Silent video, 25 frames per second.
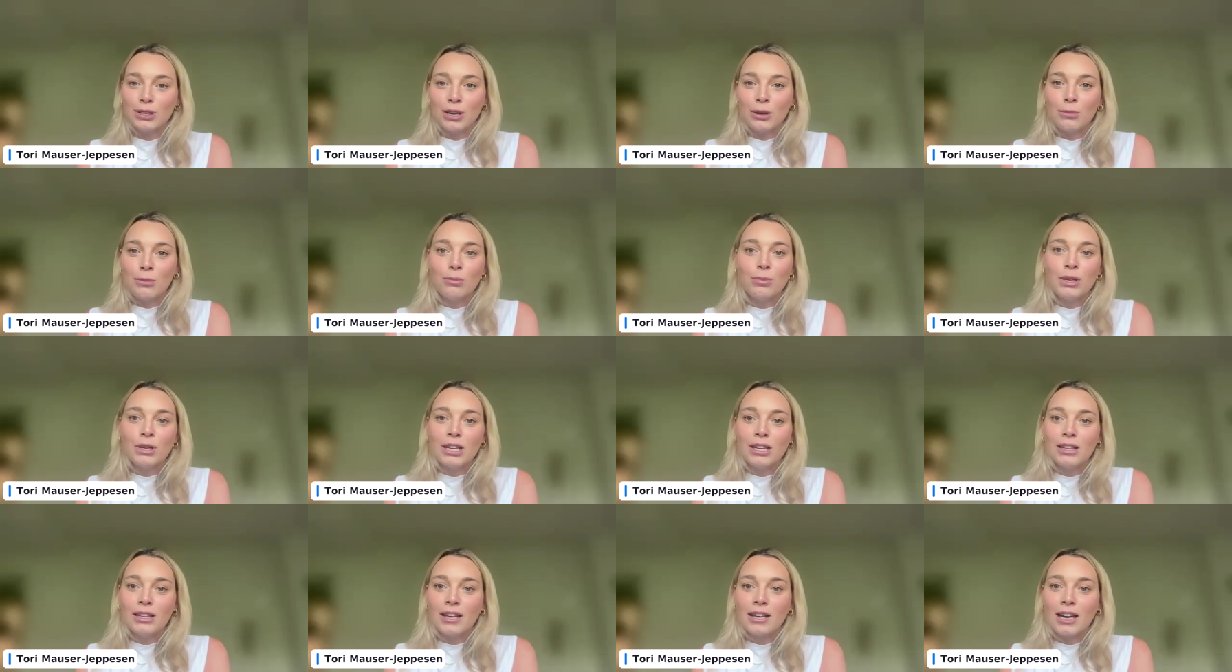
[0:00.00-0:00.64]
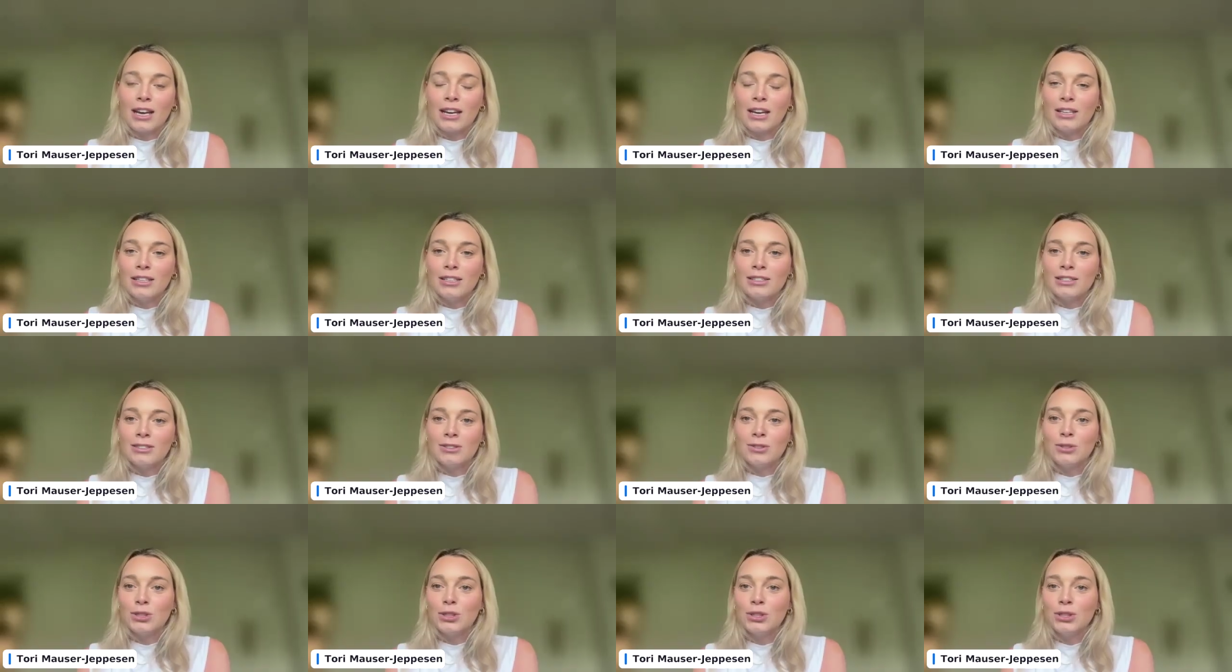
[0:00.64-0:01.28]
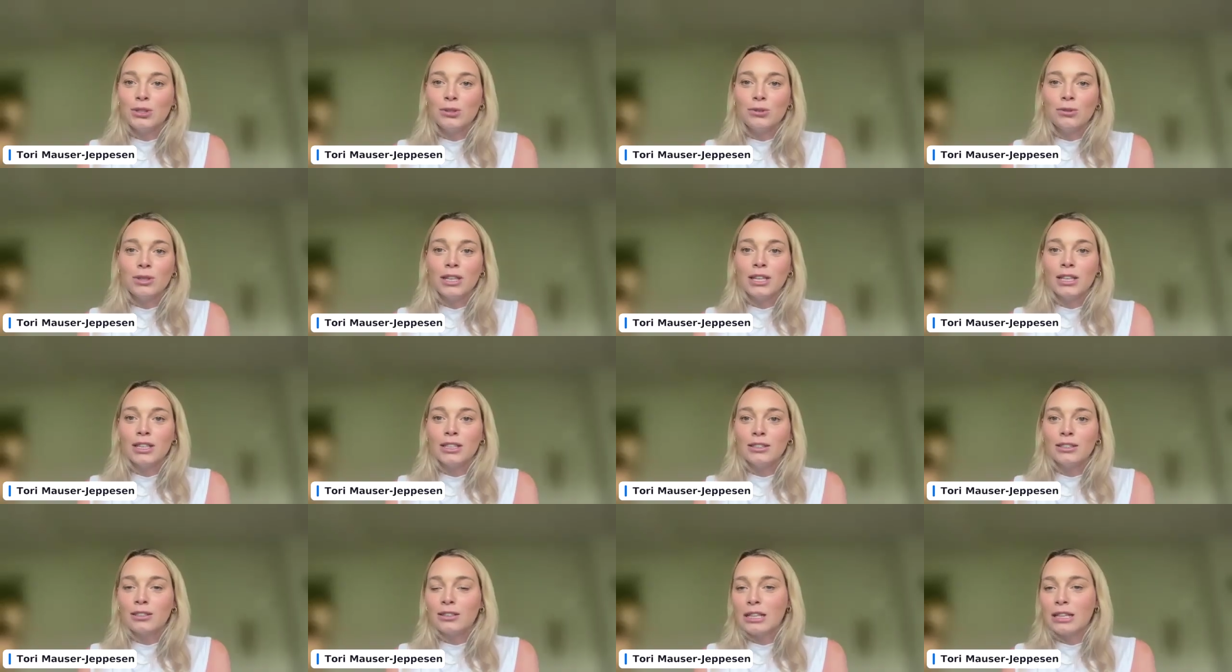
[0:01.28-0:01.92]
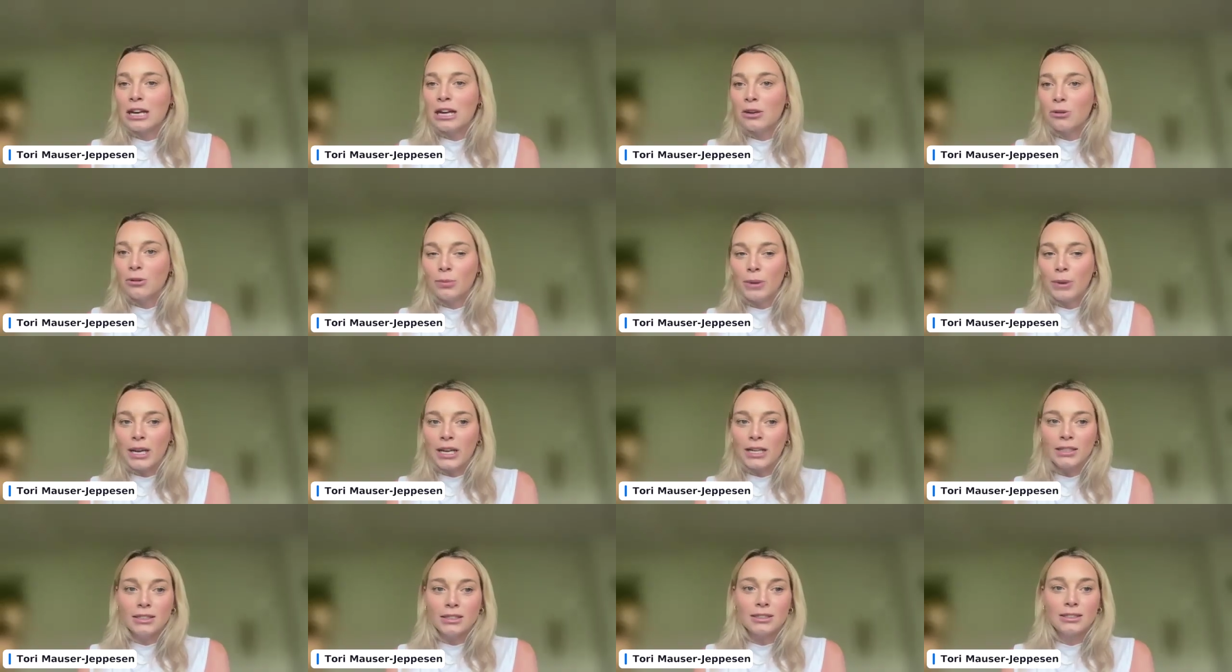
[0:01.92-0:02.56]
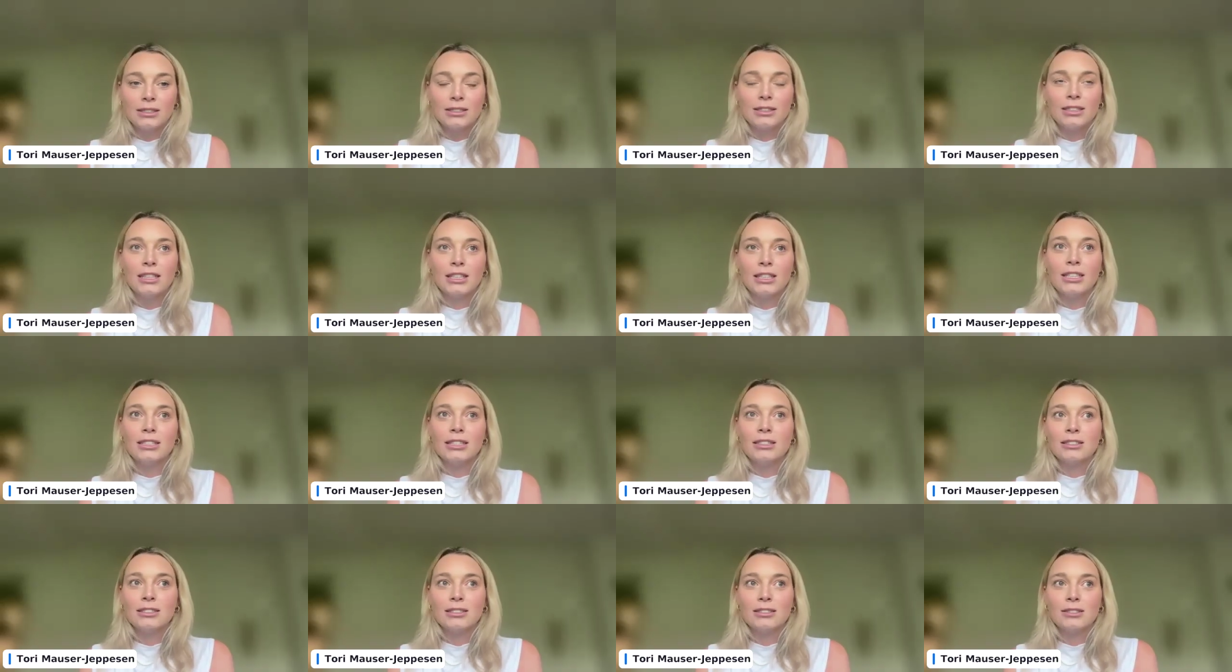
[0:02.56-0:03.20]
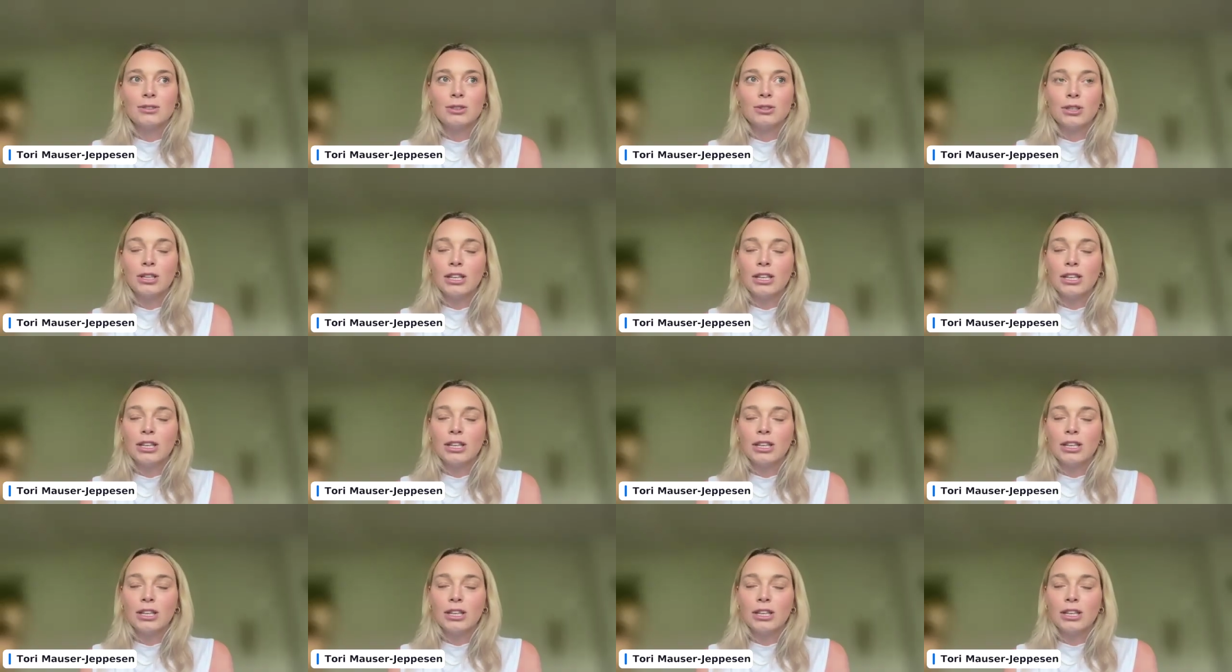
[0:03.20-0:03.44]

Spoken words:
a company that is new and cloud-based and